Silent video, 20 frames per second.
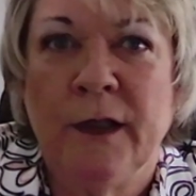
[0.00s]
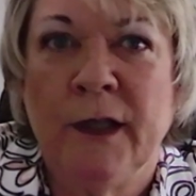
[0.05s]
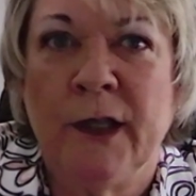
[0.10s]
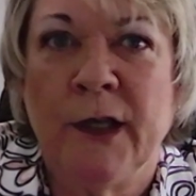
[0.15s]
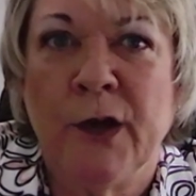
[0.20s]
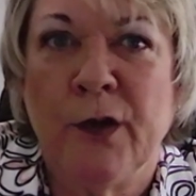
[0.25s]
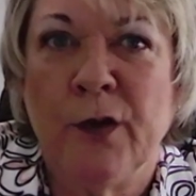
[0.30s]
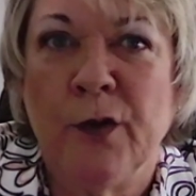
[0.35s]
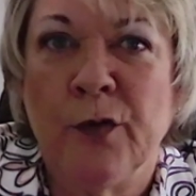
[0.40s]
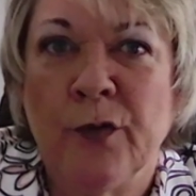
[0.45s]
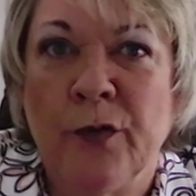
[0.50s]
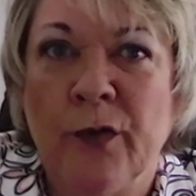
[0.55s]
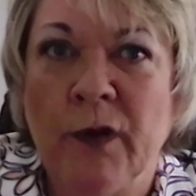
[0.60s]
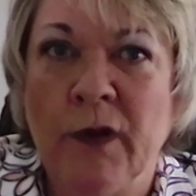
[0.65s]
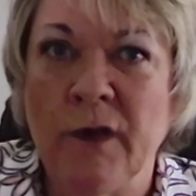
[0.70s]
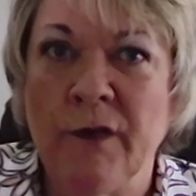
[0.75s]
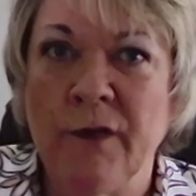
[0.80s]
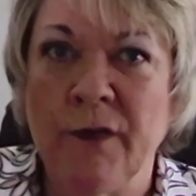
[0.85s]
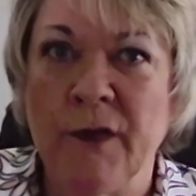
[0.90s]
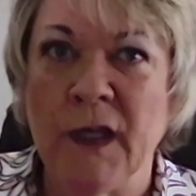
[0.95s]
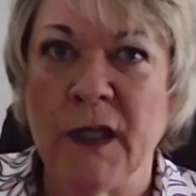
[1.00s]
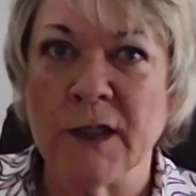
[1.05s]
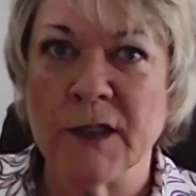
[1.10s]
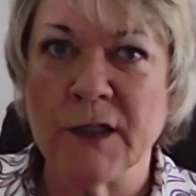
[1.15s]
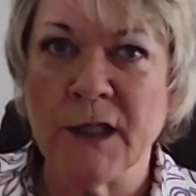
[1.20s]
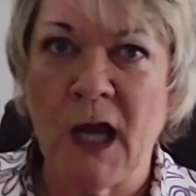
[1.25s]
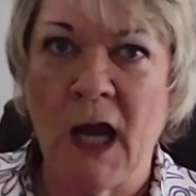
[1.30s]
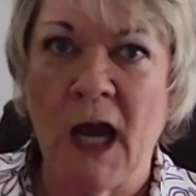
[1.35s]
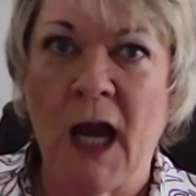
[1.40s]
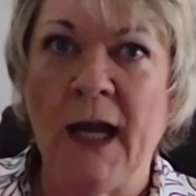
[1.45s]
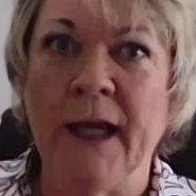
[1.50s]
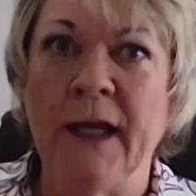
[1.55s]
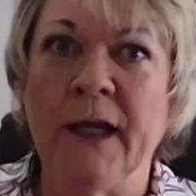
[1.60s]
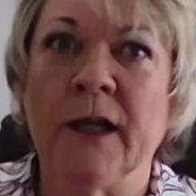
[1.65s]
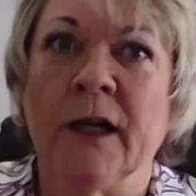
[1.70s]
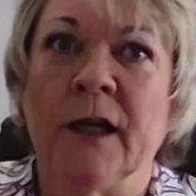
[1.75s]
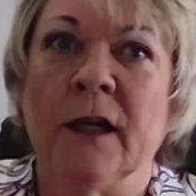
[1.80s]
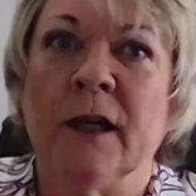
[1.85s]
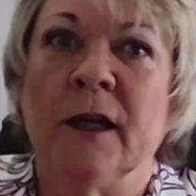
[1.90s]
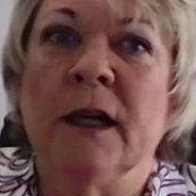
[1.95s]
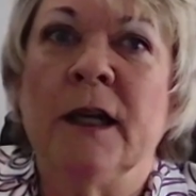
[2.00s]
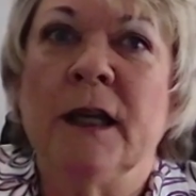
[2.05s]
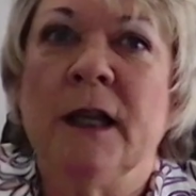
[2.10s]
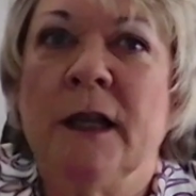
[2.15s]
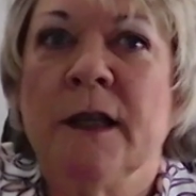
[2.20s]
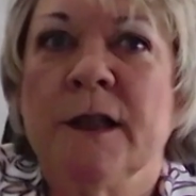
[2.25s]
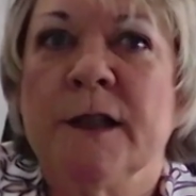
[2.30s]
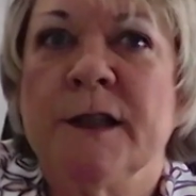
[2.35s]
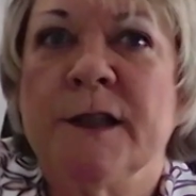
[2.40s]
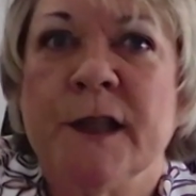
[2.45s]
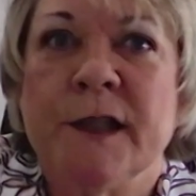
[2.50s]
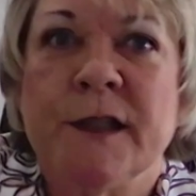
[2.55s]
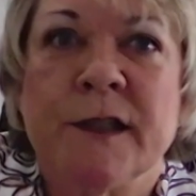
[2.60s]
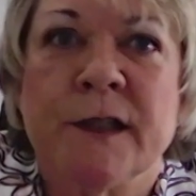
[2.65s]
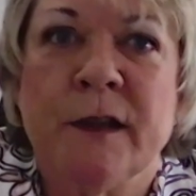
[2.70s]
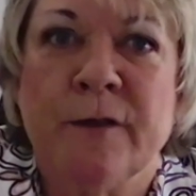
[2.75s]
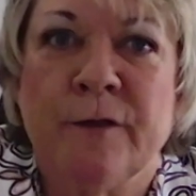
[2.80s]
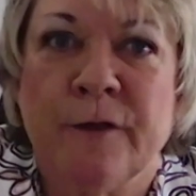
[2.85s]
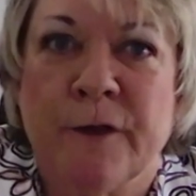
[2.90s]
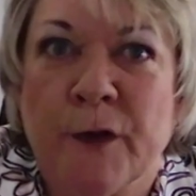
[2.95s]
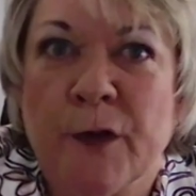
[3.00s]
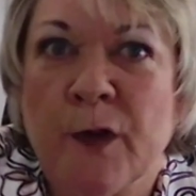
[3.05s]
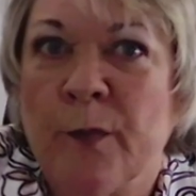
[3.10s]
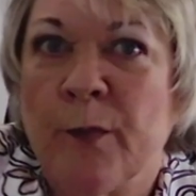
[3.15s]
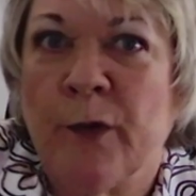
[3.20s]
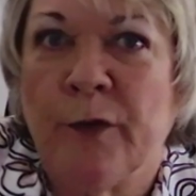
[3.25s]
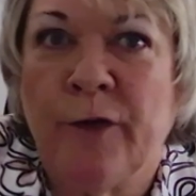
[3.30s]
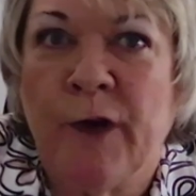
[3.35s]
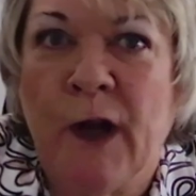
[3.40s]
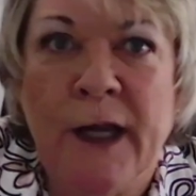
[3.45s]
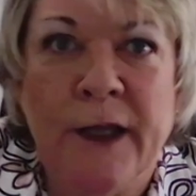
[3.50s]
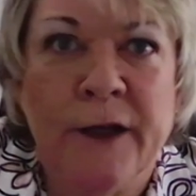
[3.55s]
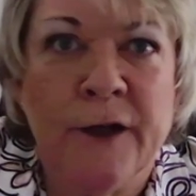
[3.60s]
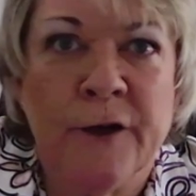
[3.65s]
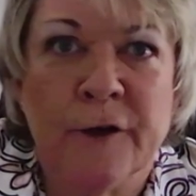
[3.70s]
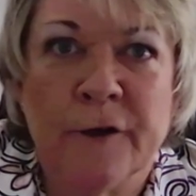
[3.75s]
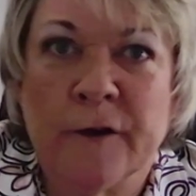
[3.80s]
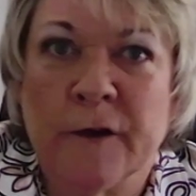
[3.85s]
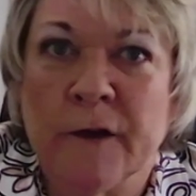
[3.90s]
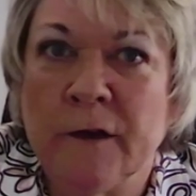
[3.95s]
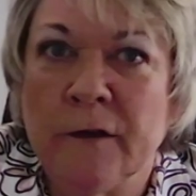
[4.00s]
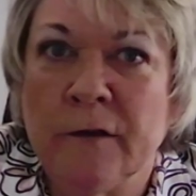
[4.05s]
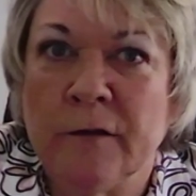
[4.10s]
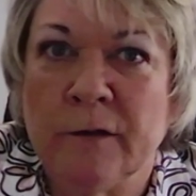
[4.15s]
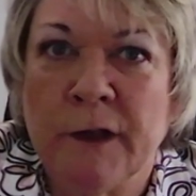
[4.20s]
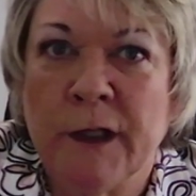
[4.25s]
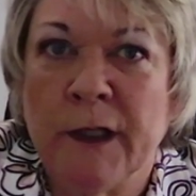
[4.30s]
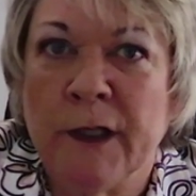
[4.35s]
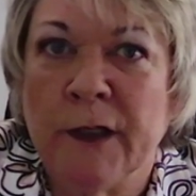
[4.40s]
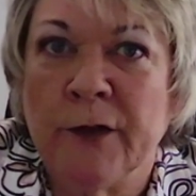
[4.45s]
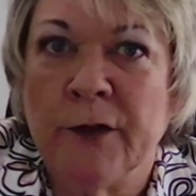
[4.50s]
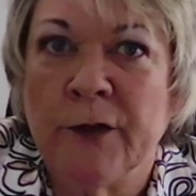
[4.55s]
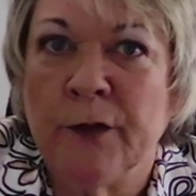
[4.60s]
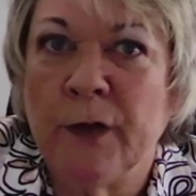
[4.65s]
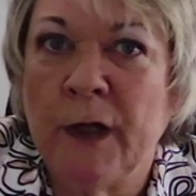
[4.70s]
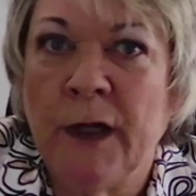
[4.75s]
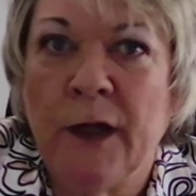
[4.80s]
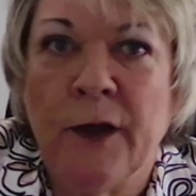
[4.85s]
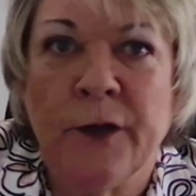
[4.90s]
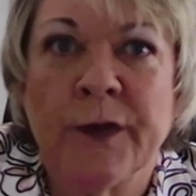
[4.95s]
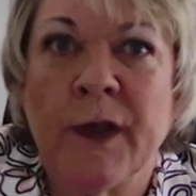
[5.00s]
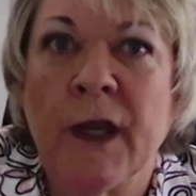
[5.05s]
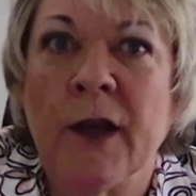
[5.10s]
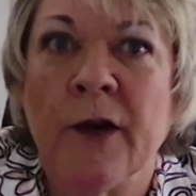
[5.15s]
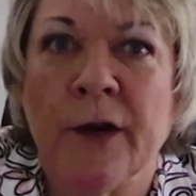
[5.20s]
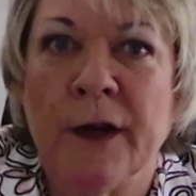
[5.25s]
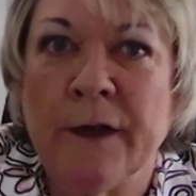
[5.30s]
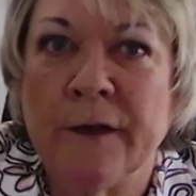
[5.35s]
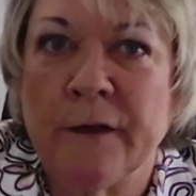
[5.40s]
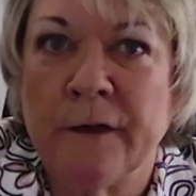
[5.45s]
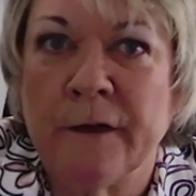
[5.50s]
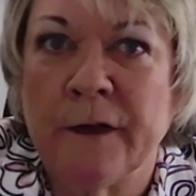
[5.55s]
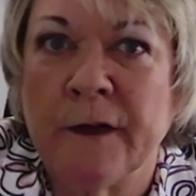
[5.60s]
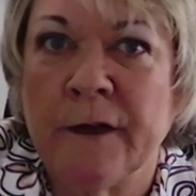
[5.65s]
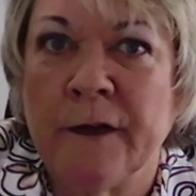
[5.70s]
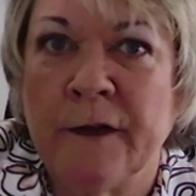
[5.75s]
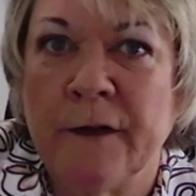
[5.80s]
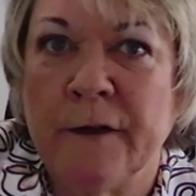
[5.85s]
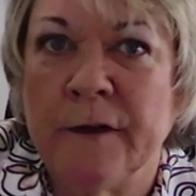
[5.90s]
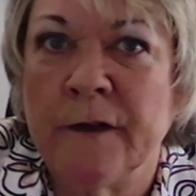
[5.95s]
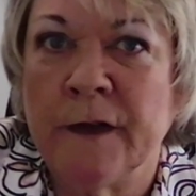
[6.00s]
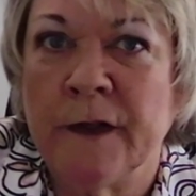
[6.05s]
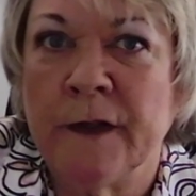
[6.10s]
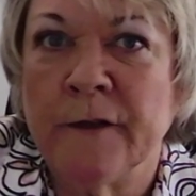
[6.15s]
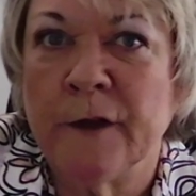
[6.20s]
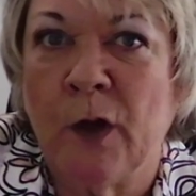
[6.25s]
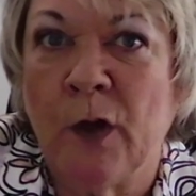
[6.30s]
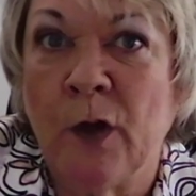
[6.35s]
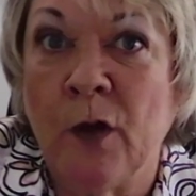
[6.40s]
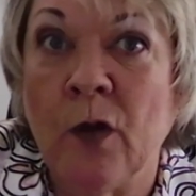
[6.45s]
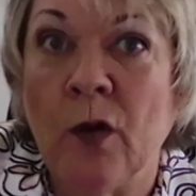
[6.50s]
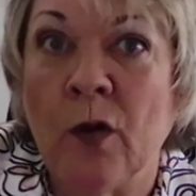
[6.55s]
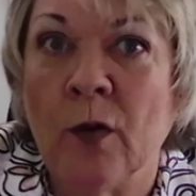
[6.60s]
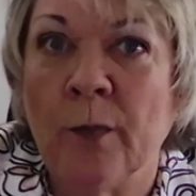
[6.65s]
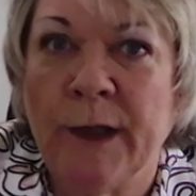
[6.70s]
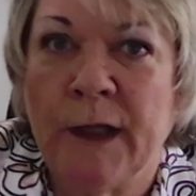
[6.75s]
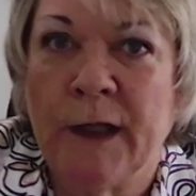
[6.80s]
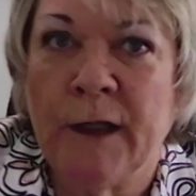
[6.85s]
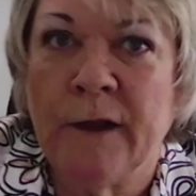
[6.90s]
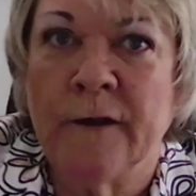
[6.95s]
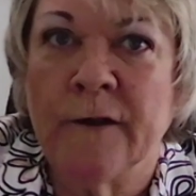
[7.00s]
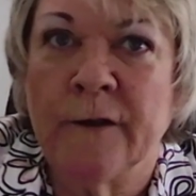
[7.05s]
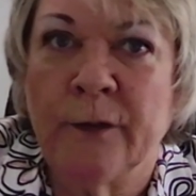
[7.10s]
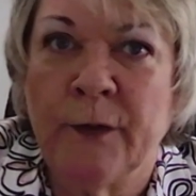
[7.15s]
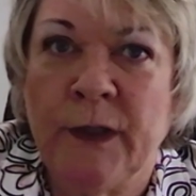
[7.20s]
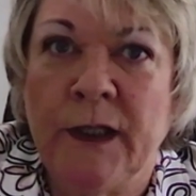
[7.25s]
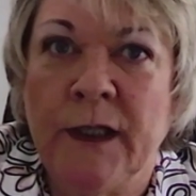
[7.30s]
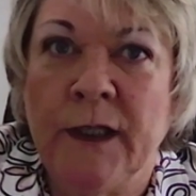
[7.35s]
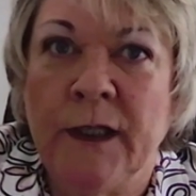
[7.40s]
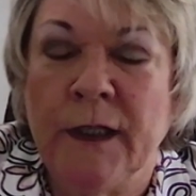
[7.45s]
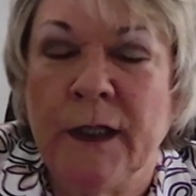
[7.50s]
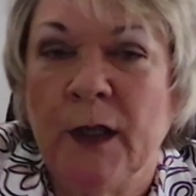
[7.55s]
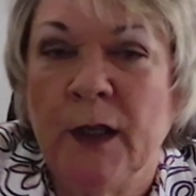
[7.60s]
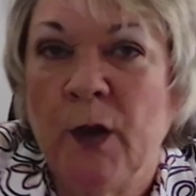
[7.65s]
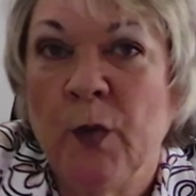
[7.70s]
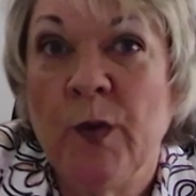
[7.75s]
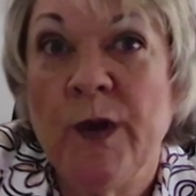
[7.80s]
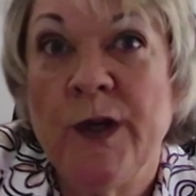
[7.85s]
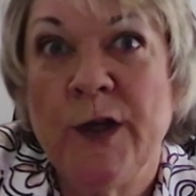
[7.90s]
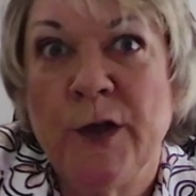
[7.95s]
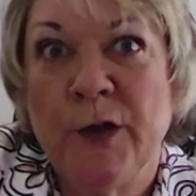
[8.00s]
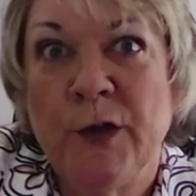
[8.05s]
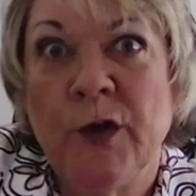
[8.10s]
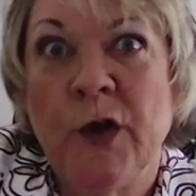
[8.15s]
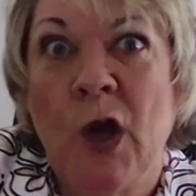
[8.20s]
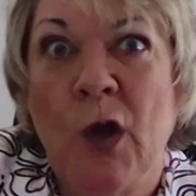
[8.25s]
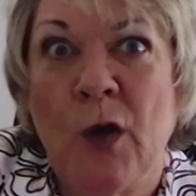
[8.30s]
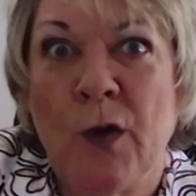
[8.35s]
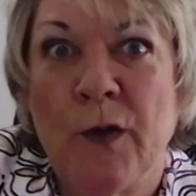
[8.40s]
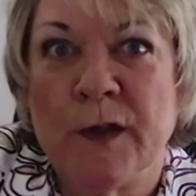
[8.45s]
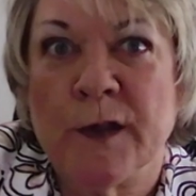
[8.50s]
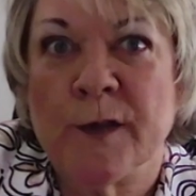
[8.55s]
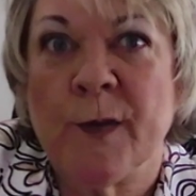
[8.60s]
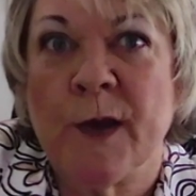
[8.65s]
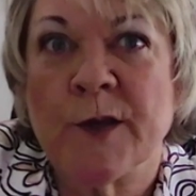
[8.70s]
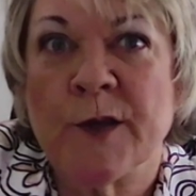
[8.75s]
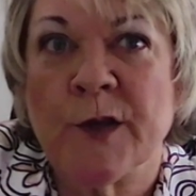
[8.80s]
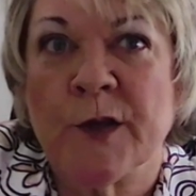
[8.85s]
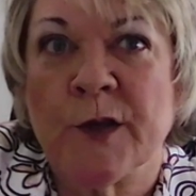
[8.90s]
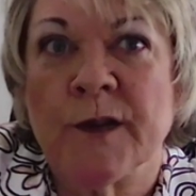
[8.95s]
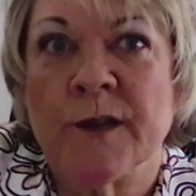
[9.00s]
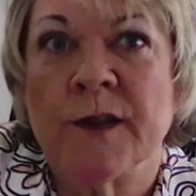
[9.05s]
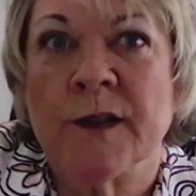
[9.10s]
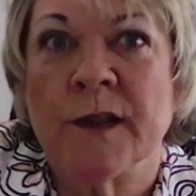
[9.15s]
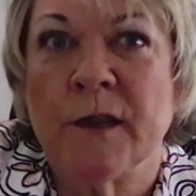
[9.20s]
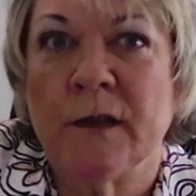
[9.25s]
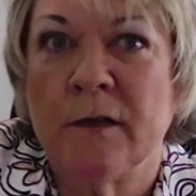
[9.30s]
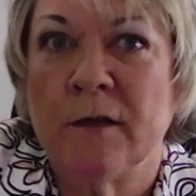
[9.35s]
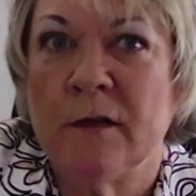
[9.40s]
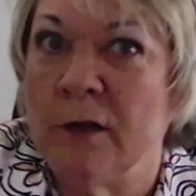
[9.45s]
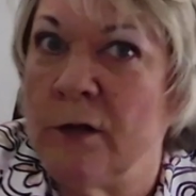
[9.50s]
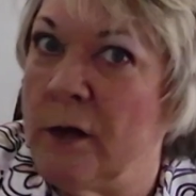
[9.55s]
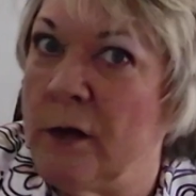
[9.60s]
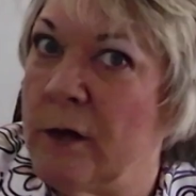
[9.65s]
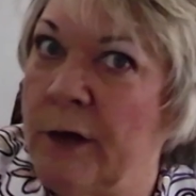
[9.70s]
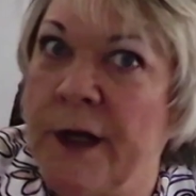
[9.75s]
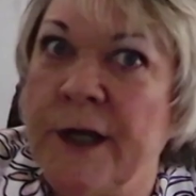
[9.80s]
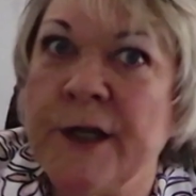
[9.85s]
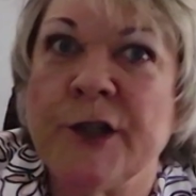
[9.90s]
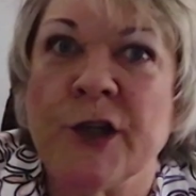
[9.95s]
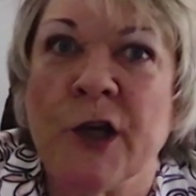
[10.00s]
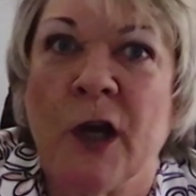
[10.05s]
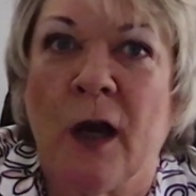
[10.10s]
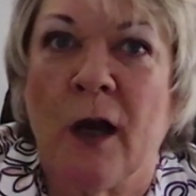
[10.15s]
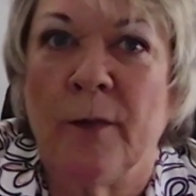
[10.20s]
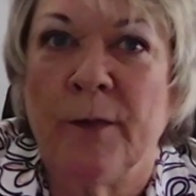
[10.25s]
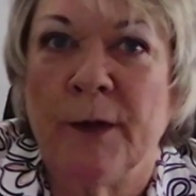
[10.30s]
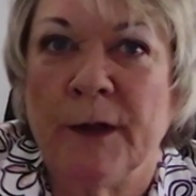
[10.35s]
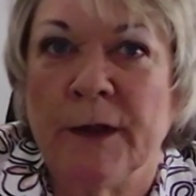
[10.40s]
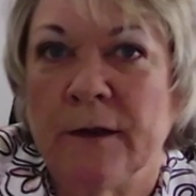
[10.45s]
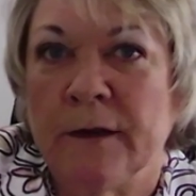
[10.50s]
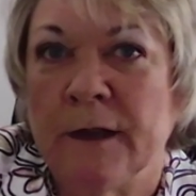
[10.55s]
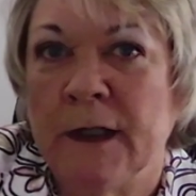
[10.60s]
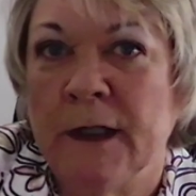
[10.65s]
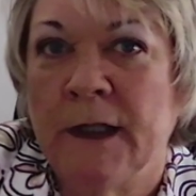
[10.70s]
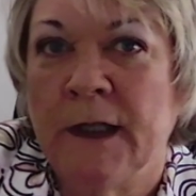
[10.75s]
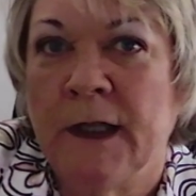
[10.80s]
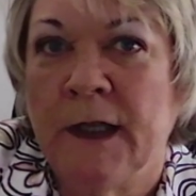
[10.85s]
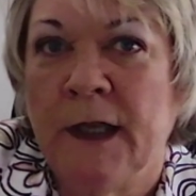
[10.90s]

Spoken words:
the entire system for the providers and healthcare entities as a whole, because we do know the specialists that do a great job, and